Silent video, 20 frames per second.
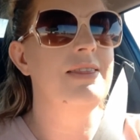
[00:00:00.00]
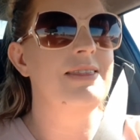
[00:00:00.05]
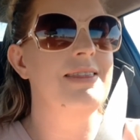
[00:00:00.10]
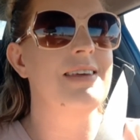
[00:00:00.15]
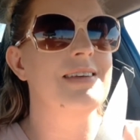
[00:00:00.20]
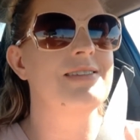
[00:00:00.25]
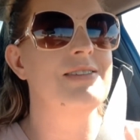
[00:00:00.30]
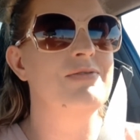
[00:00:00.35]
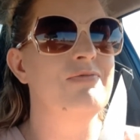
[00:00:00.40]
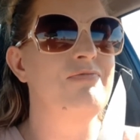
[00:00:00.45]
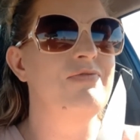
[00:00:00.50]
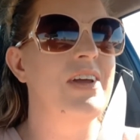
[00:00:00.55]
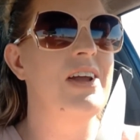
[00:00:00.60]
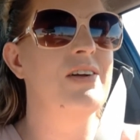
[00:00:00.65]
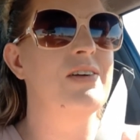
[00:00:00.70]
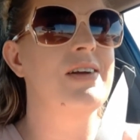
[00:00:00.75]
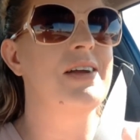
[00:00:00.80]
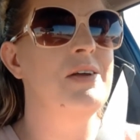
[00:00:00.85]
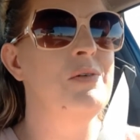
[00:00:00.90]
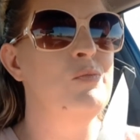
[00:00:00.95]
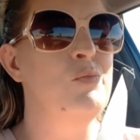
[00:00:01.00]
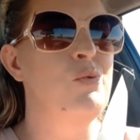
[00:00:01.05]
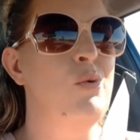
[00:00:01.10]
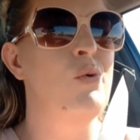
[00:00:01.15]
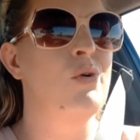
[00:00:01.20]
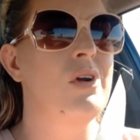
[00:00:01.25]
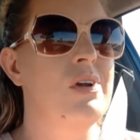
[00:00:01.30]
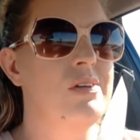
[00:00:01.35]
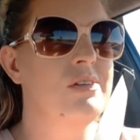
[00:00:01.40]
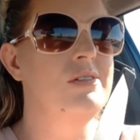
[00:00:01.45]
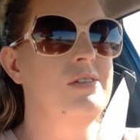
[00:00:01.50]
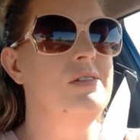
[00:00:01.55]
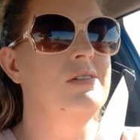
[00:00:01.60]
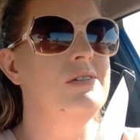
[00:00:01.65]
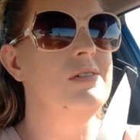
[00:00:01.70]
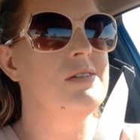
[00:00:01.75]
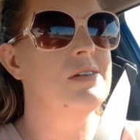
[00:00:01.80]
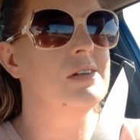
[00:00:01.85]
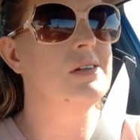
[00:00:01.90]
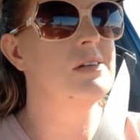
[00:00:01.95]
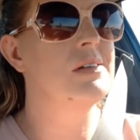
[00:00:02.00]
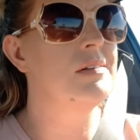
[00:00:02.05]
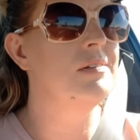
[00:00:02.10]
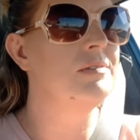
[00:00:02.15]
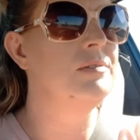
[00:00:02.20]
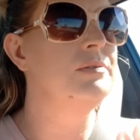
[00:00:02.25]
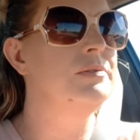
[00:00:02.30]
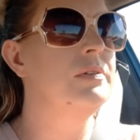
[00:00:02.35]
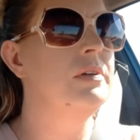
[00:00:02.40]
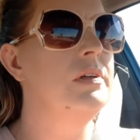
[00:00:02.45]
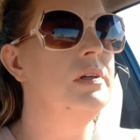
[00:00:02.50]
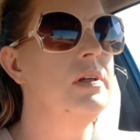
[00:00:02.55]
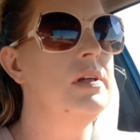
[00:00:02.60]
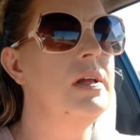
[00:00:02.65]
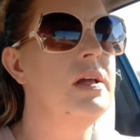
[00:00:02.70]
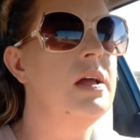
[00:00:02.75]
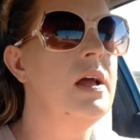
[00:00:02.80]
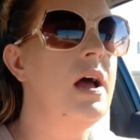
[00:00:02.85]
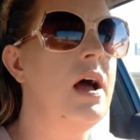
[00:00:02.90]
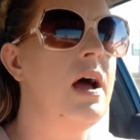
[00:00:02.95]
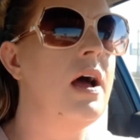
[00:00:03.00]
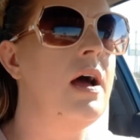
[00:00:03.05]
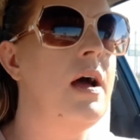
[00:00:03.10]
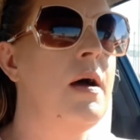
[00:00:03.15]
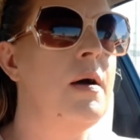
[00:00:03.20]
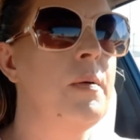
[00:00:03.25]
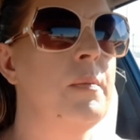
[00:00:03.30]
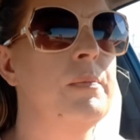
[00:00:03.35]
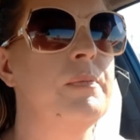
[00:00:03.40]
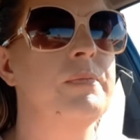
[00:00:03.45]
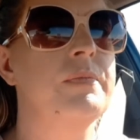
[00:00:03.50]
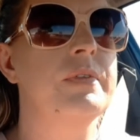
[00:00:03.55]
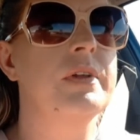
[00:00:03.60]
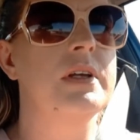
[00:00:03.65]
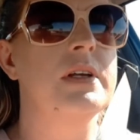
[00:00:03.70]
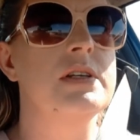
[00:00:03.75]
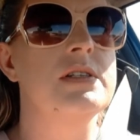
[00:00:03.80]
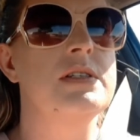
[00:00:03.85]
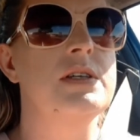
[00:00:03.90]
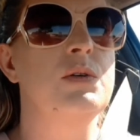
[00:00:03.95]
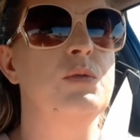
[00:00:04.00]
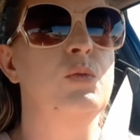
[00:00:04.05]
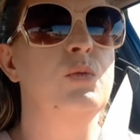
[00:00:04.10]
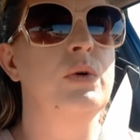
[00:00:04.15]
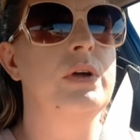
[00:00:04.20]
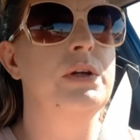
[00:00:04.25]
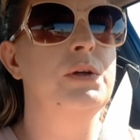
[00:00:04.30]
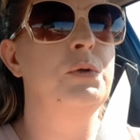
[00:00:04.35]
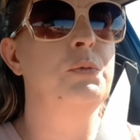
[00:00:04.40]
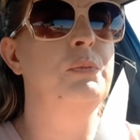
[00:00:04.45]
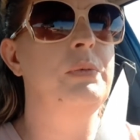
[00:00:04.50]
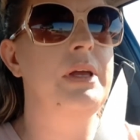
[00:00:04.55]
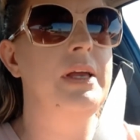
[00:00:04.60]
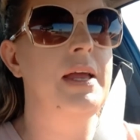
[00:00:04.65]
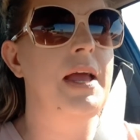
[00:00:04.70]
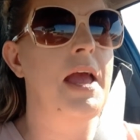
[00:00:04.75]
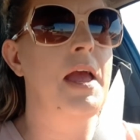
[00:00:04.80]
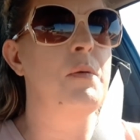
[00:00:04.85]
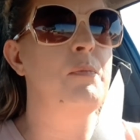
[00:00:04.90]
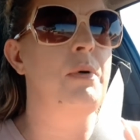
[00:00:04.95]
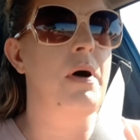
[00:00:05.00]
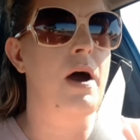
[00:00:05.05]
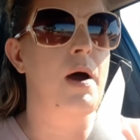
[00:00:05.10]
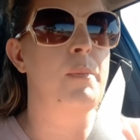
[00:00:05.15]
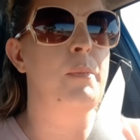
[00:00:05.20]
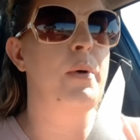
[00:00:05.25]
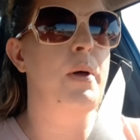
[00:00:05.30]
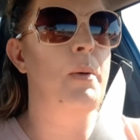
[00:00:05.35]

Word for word: That's very important because um, it will be a pop